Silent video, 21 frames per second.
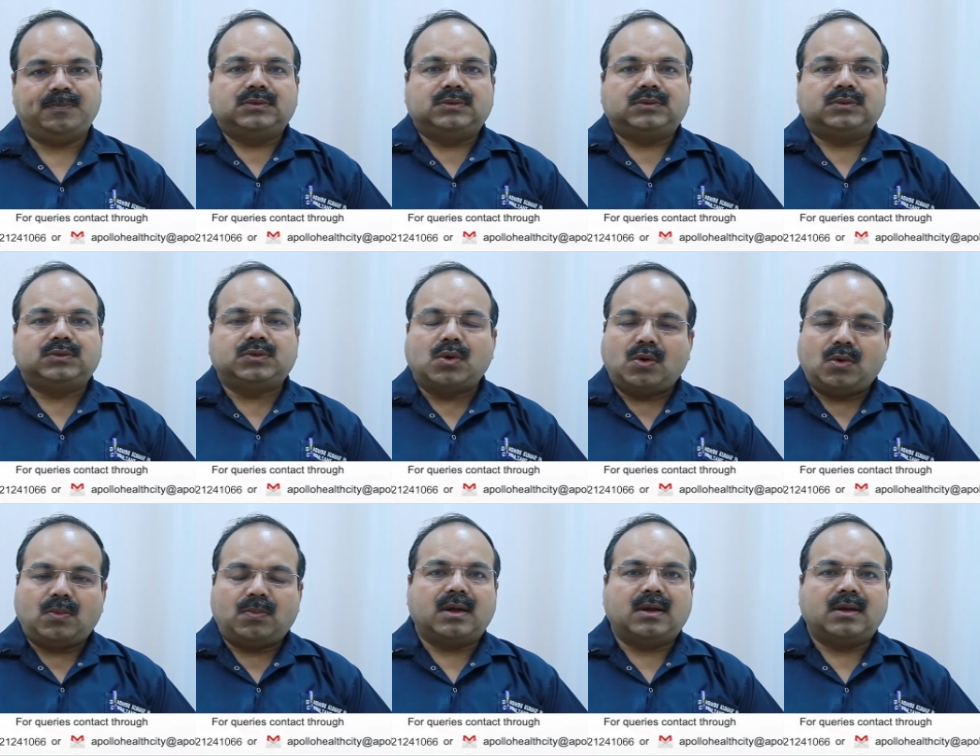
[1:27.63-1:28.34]

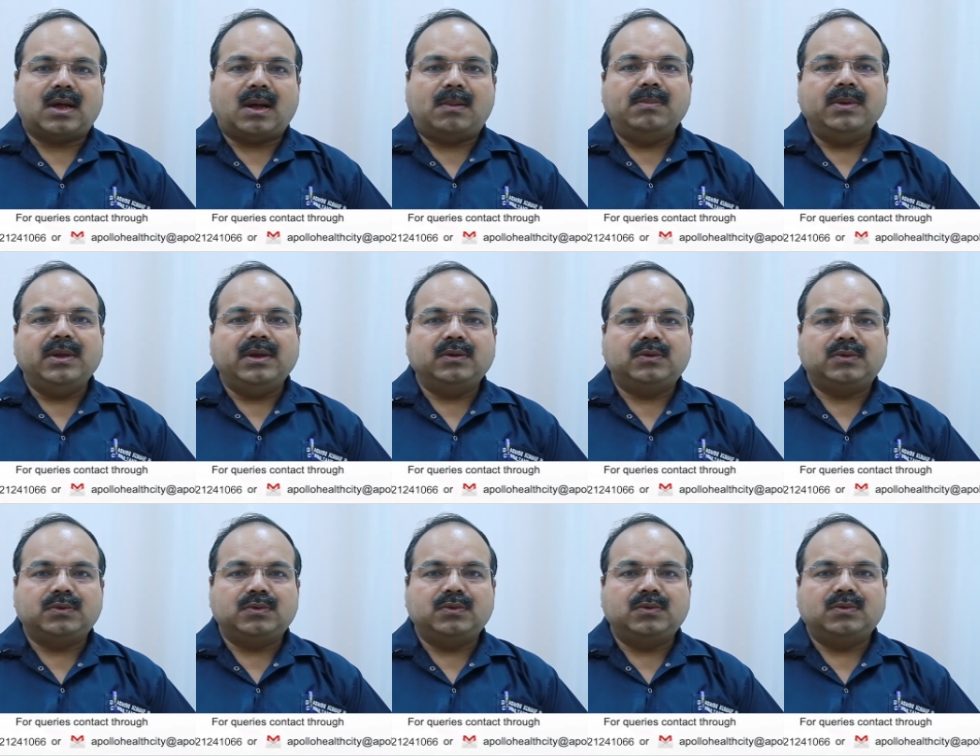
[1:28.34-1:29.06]
So
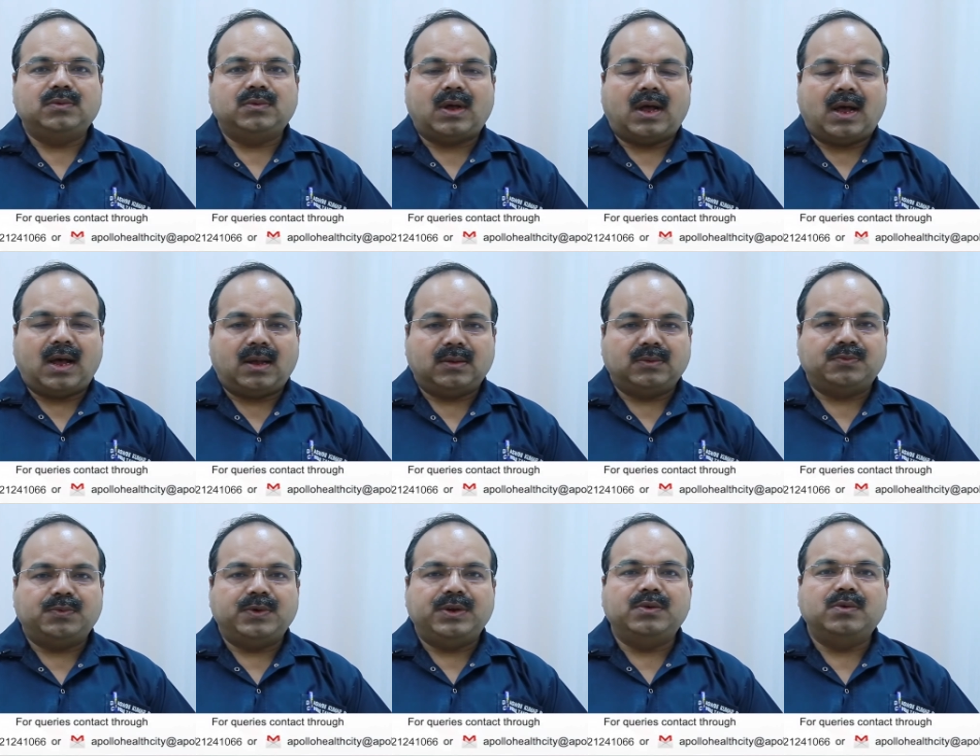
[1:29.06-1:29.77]
coming to, as
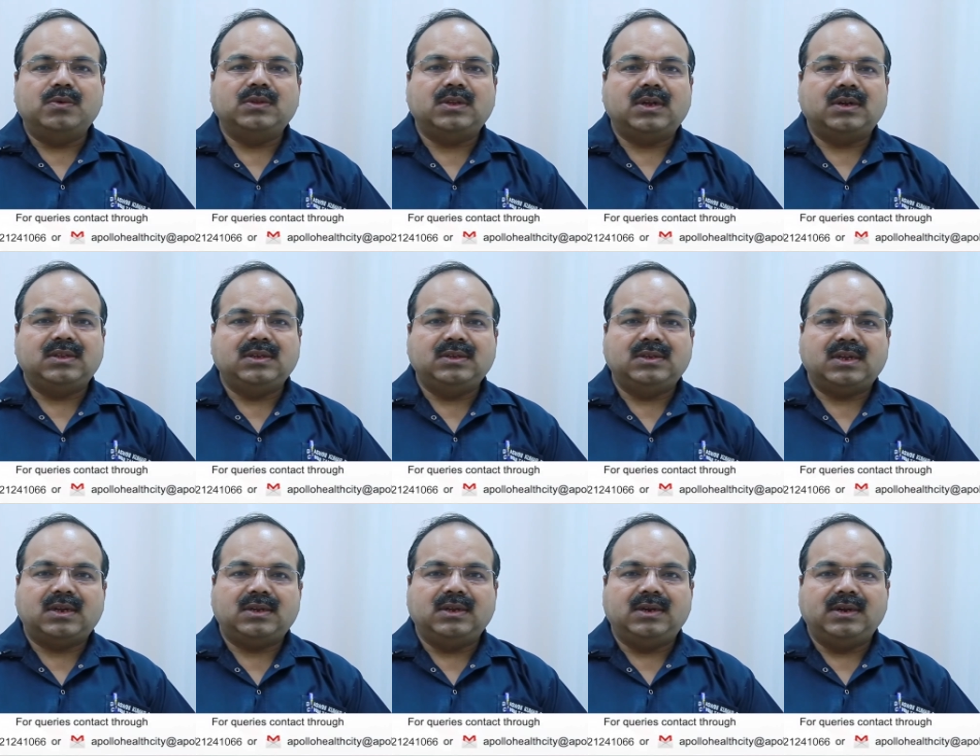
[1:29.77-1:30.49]
we know that these
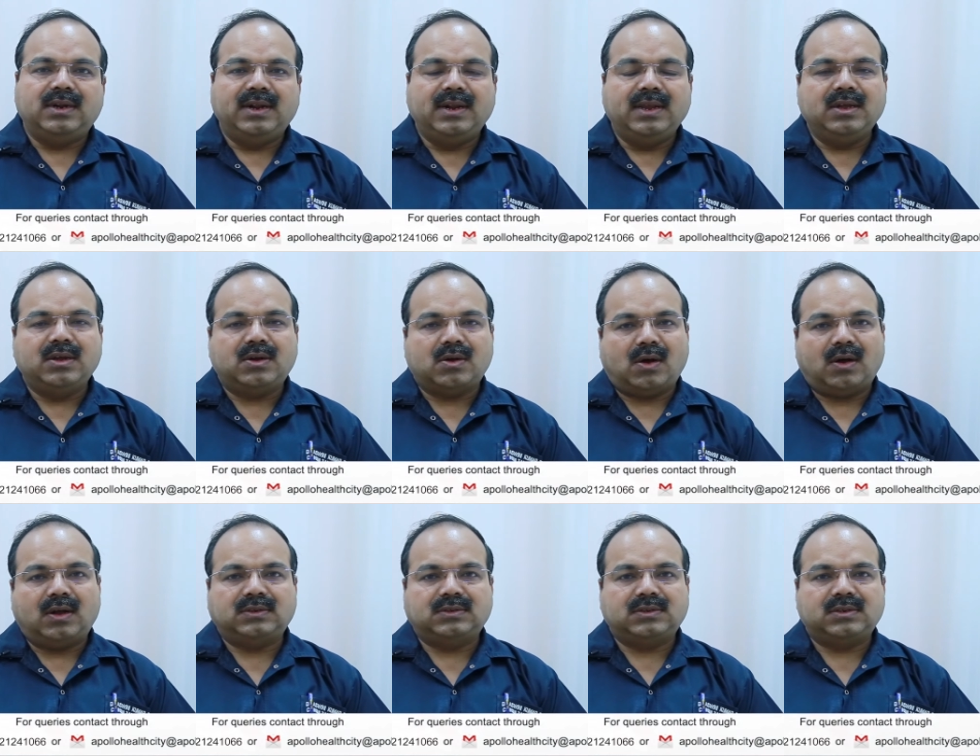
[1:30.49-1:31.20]
are the leading
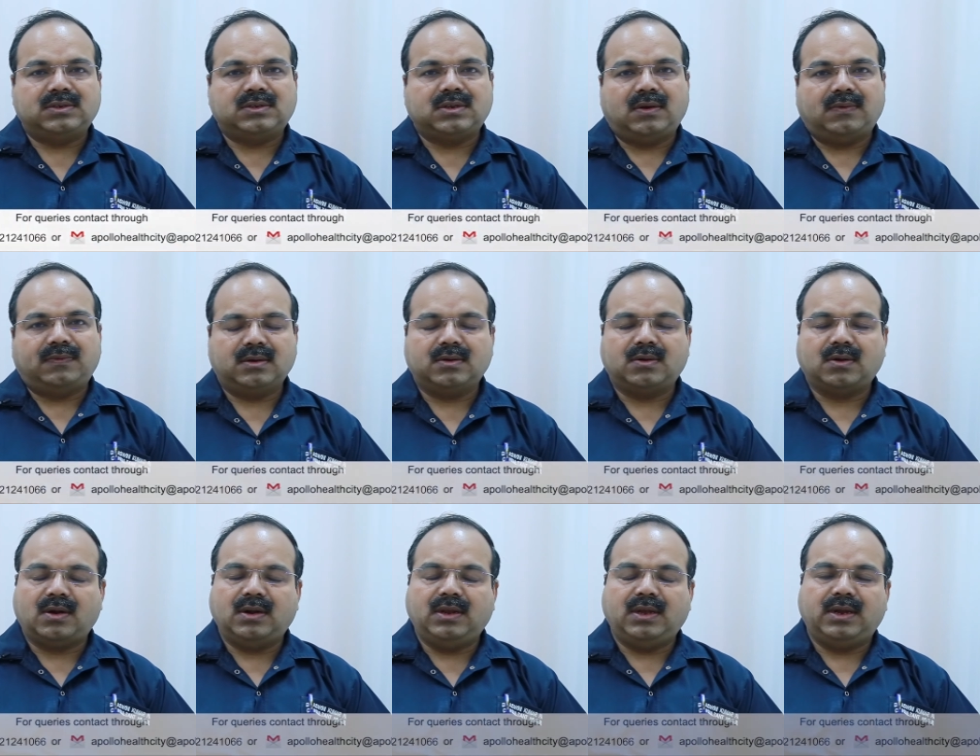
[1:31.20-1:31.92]
causes of
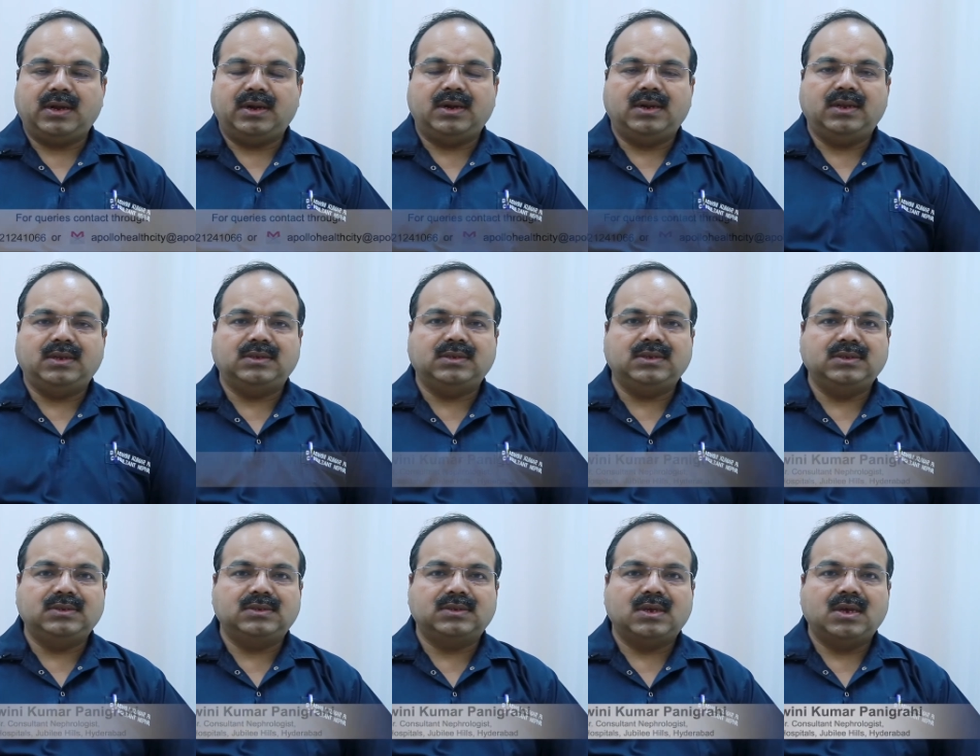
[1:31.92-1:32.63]
chronic kidney
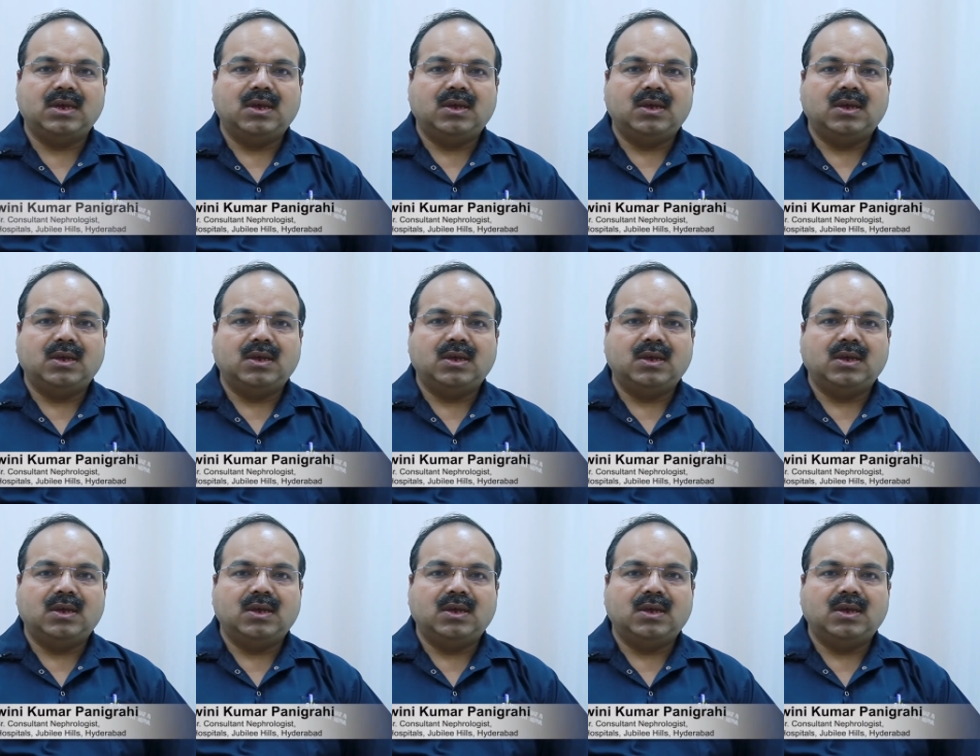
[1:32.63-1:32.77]
disease,